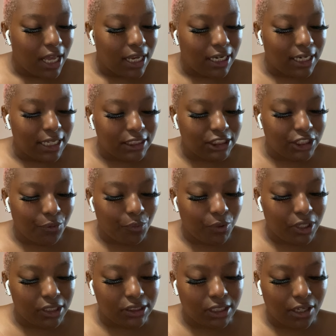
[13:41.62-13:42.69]
Ninja
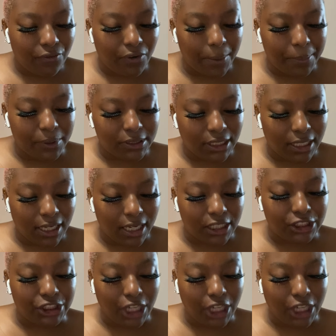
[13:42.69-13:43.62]
ones could represent